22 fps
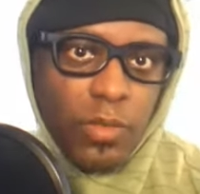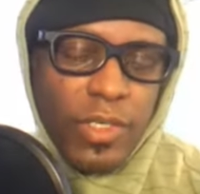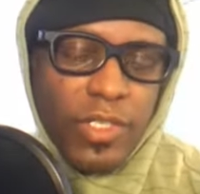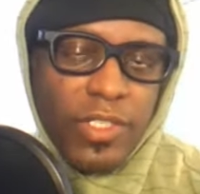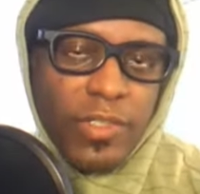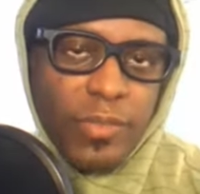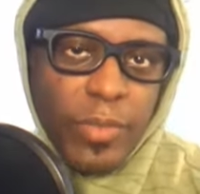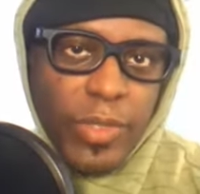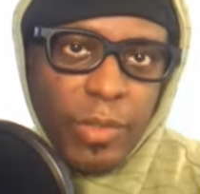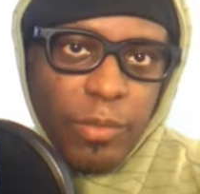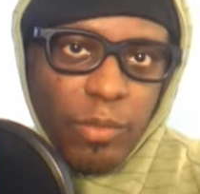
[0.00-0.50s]
We
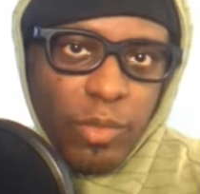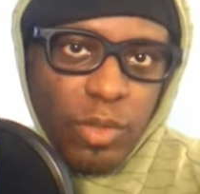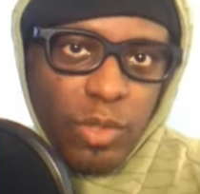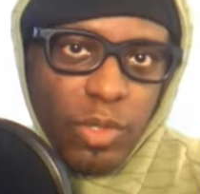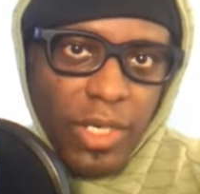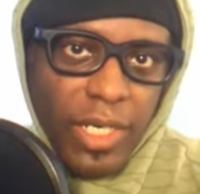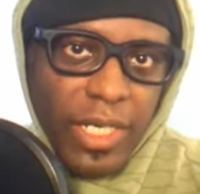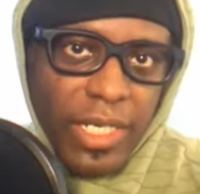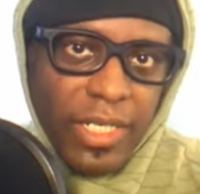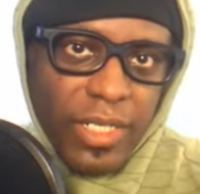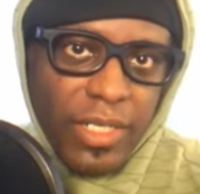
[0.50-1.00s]
spend
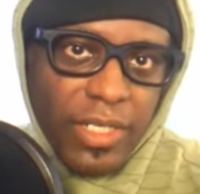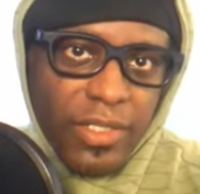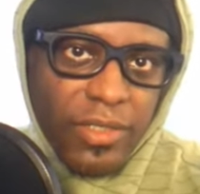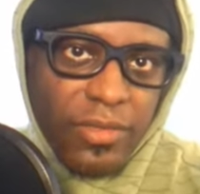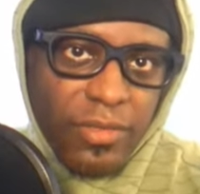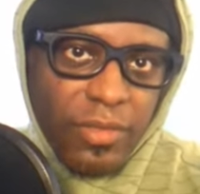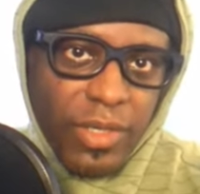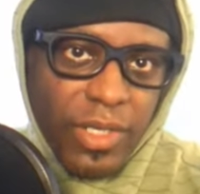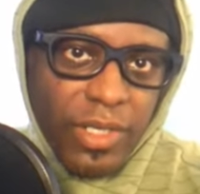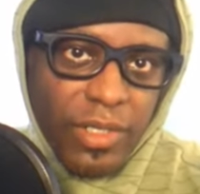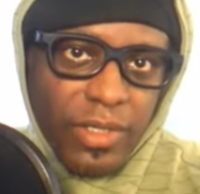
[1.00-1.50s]
more in
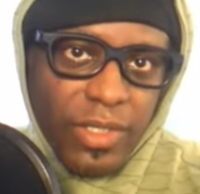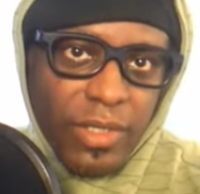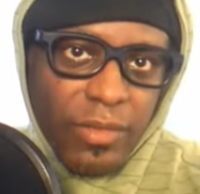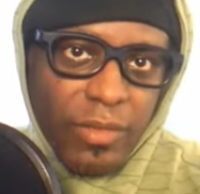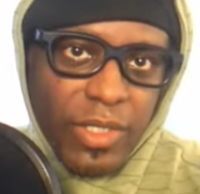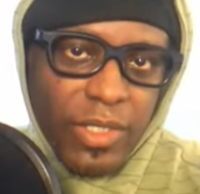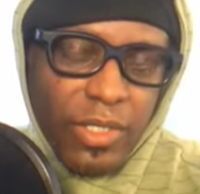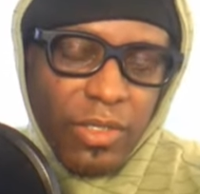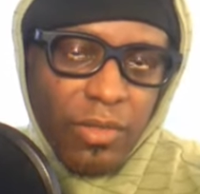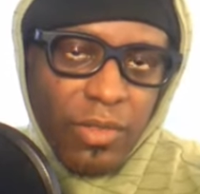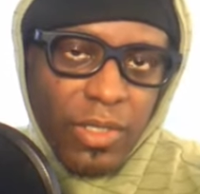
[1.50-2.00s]
Israel
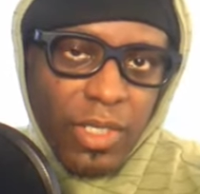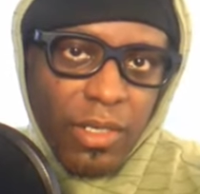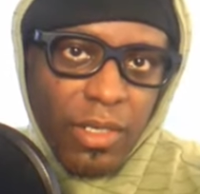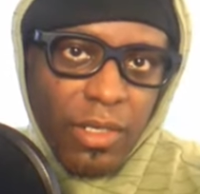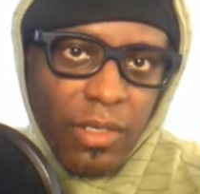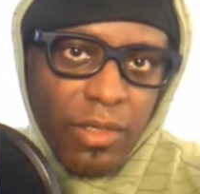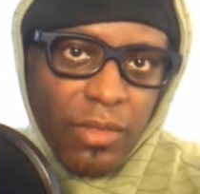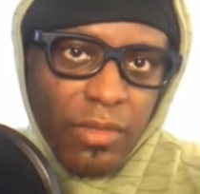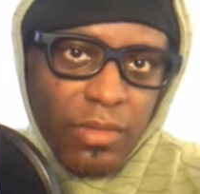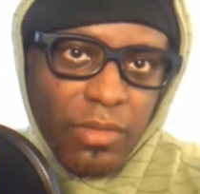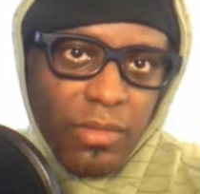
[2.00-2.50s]
than we do in
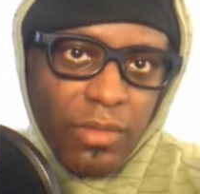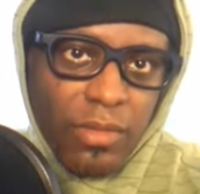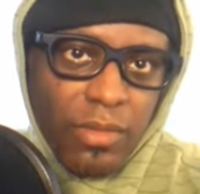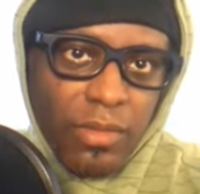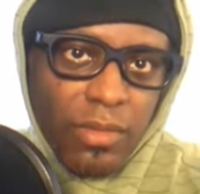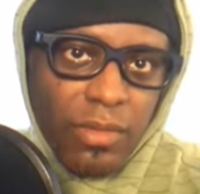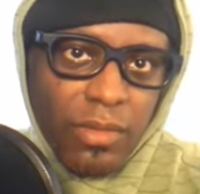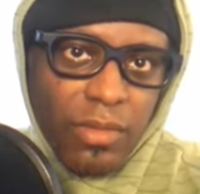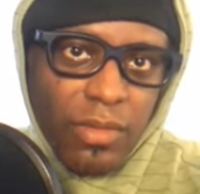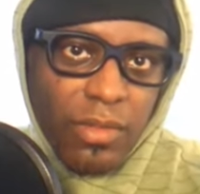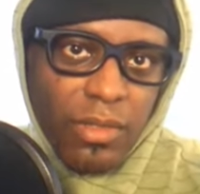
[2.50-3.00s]
our own
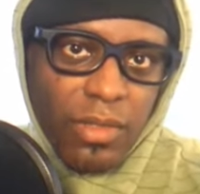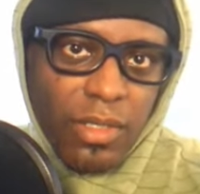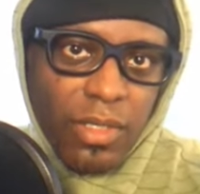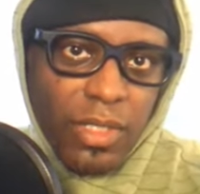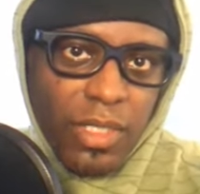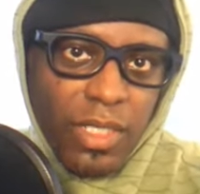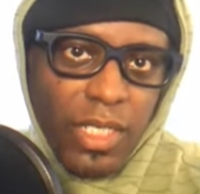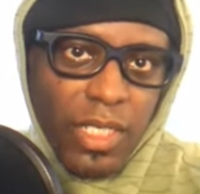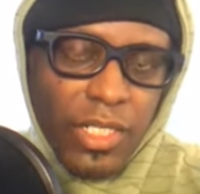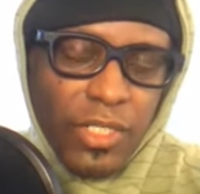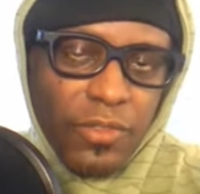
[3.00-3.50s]

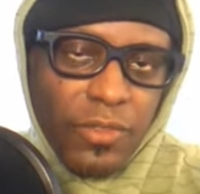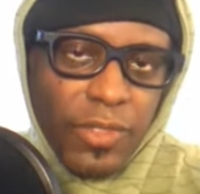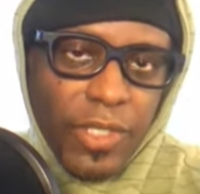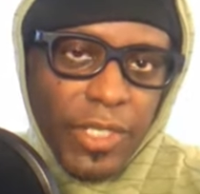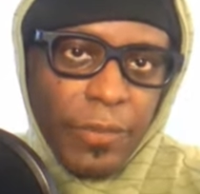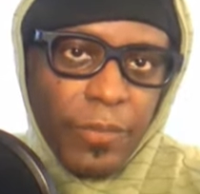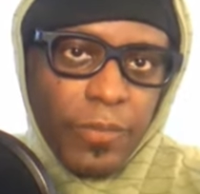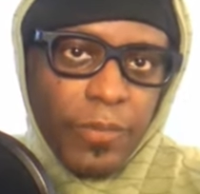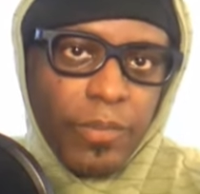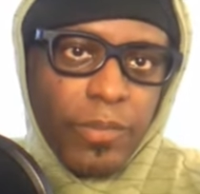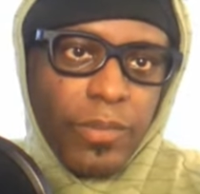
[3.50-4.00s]
country.